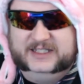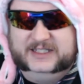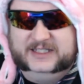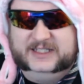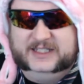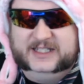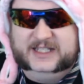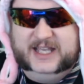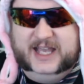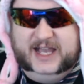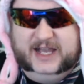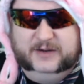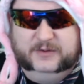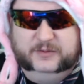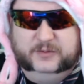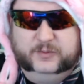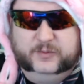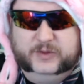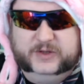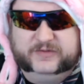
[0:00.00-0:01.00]
Yeah,
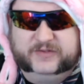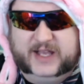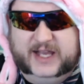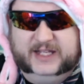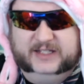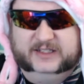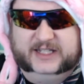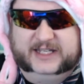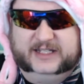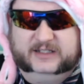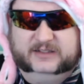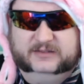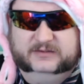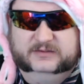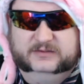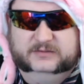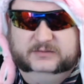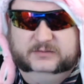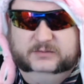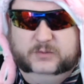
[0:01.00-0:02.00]
we've got like
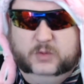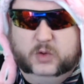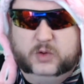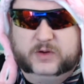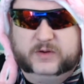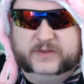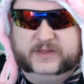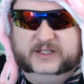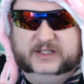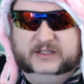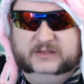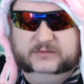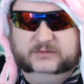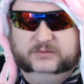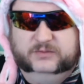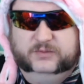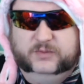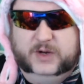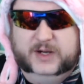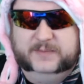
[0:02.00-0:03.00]
more than
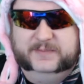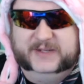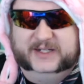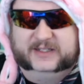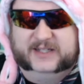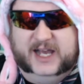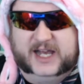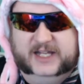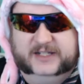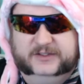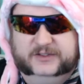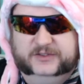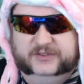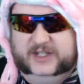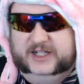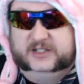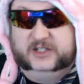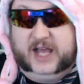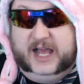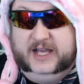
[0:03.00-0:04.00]
one McDonald's.
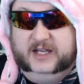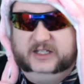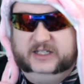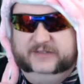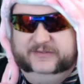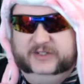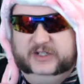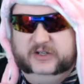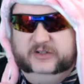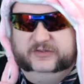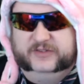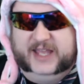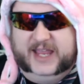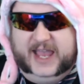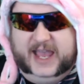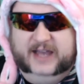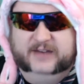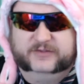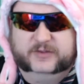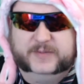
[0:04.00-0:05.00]
Actually, I don't even know if they
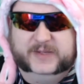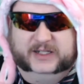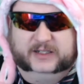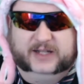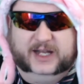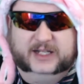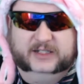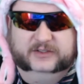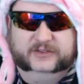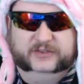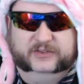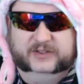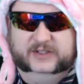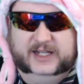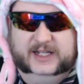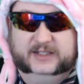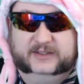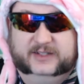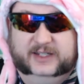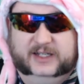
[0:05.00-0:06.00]
have a McDonald's in
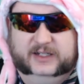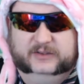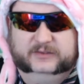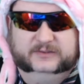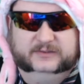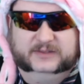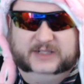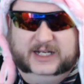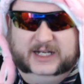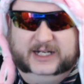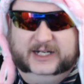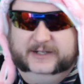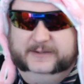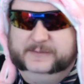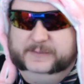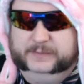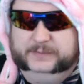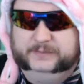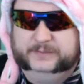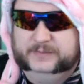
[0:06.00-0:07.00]
that town.
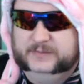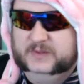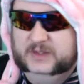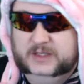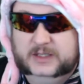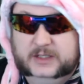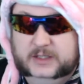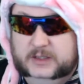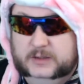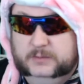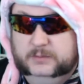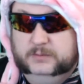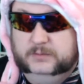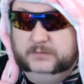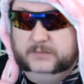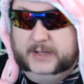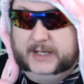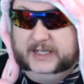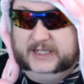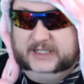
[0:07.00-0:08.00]

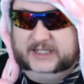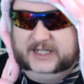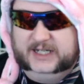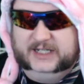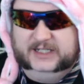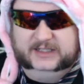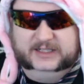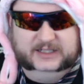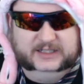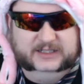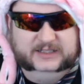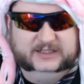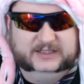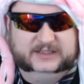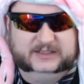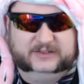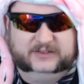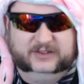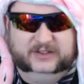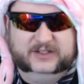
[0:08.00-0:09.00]
By God,
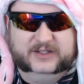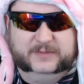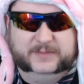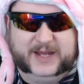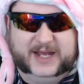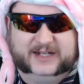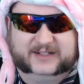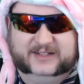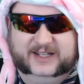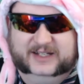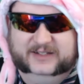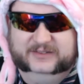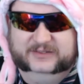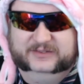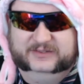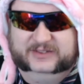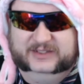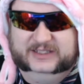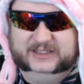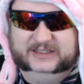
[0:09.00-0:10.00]
some of
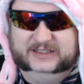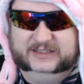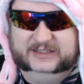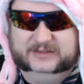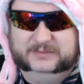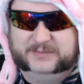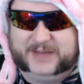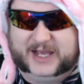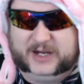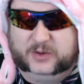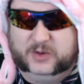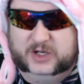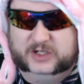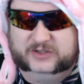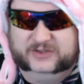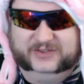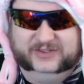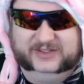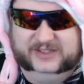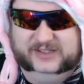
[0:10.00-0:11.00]
the
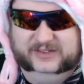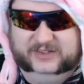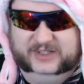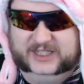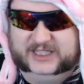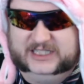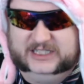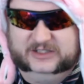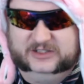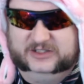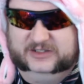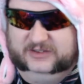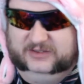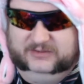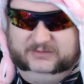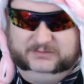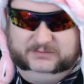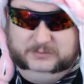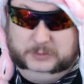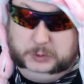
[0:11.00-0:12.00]
backwaters in Kentucky are just
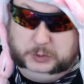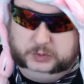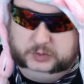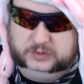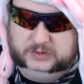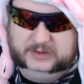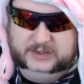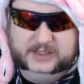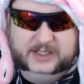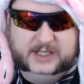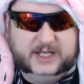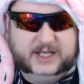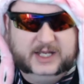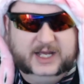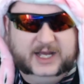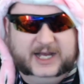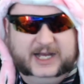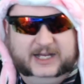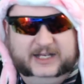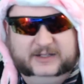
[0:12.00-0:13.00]
oof.
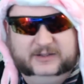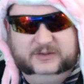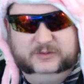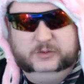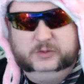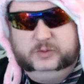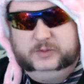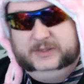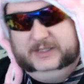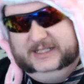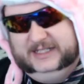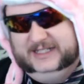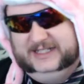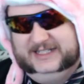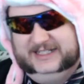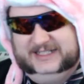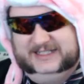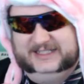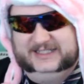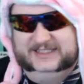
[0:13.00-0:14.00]

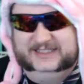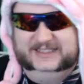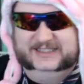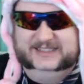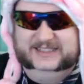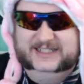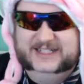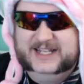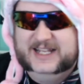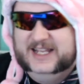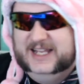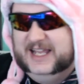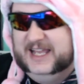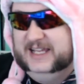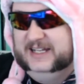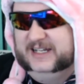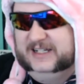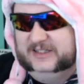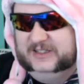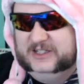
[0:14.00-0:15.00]

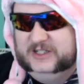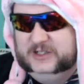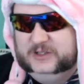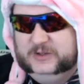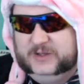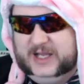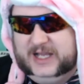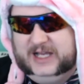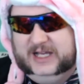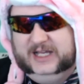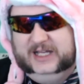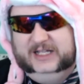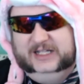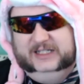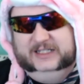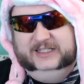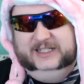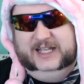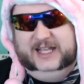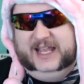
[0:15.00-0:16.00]
And hello,
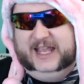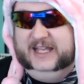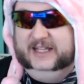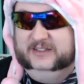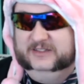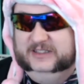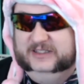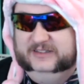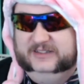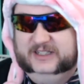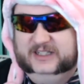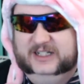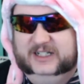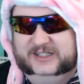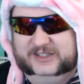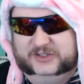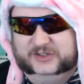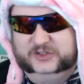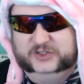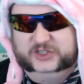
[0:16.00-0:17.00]
Aunt Linda,
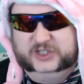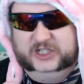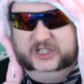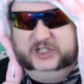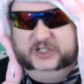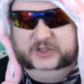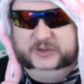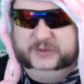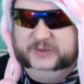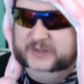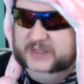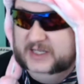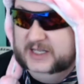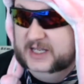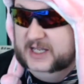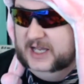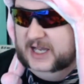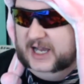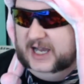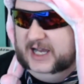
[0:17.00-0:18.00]
Uncle Joe,
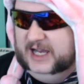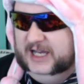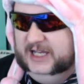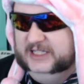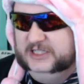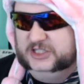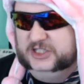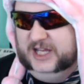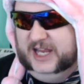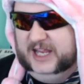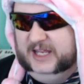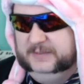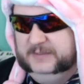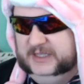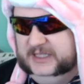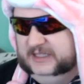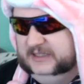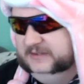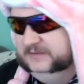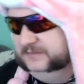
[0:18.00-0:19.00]

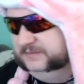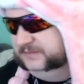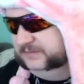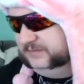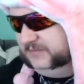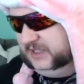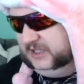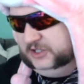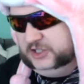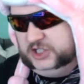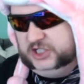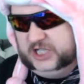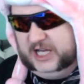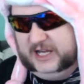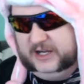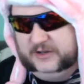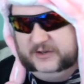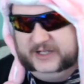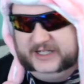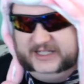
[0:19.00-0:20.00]
Jamie,
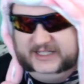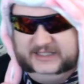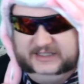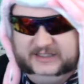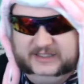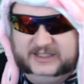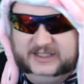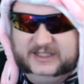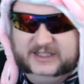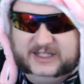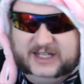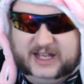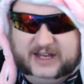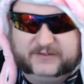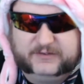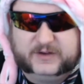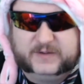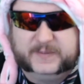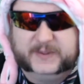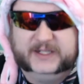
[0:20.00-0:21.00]
Sherry, and
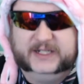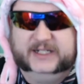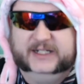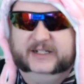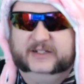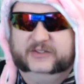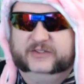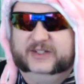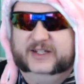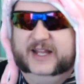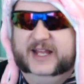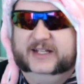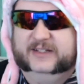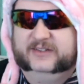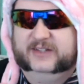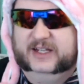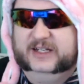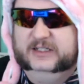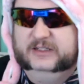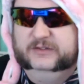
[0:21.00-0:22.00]
everybody else on that
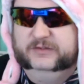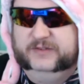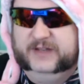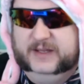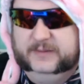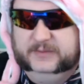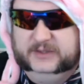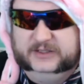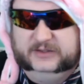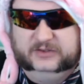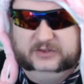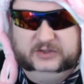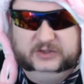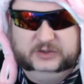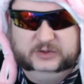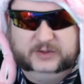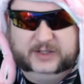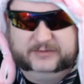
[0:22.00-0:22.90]
side of the family too.